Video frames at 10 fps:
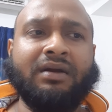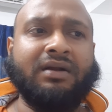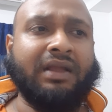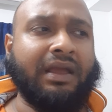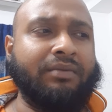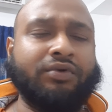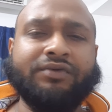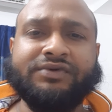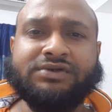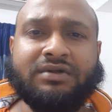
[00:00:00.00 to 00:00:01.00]
like
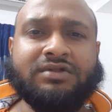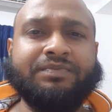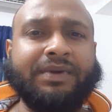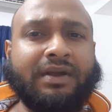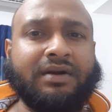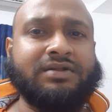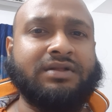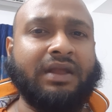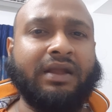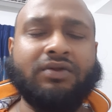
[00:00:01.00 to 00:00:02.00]
motivational speakers
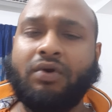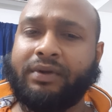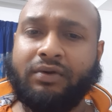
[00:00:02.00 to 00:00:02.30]
like Tony